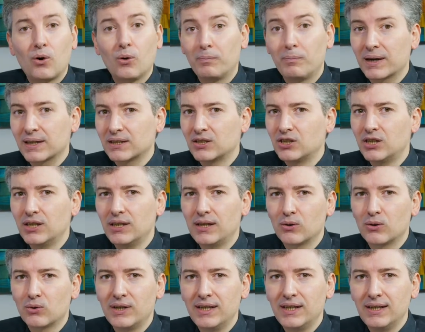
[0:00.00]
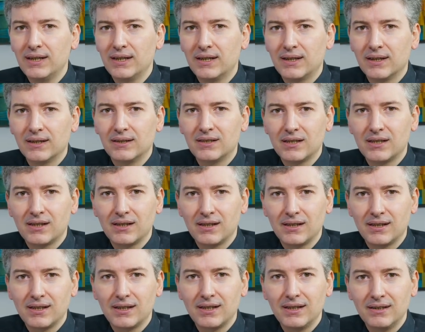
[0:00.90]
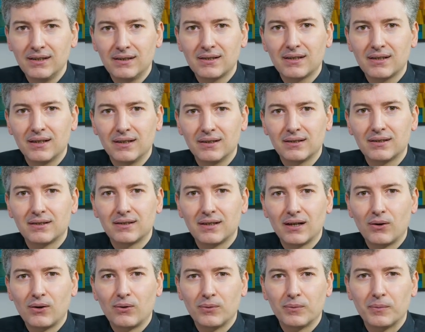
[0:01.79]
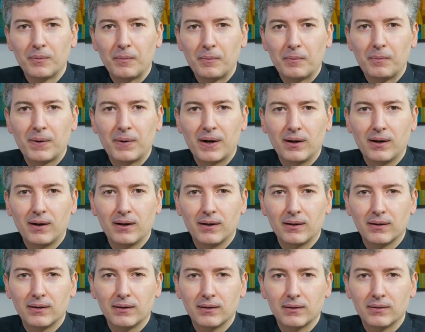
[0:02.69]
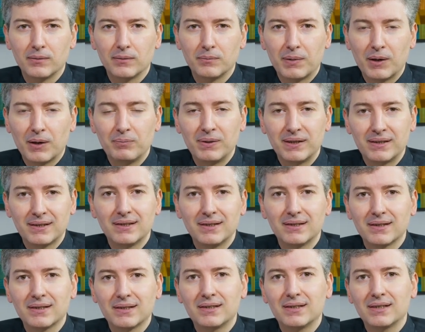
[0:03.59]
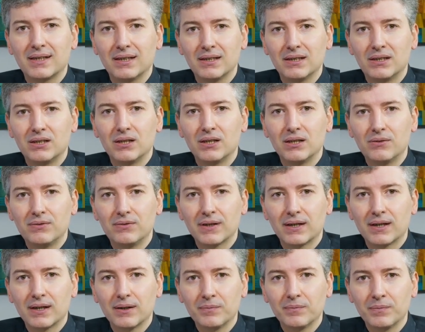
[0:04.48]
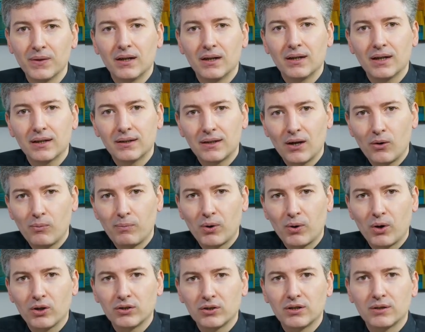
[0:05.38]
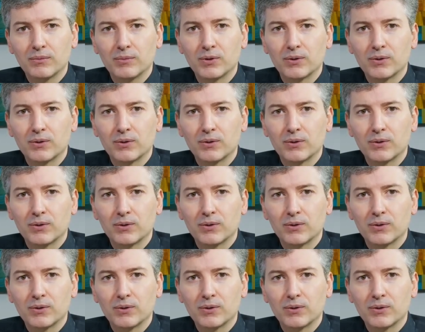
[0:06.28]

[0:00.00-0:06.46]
share it with your friends, share the registration link for scientific research, and see you next time.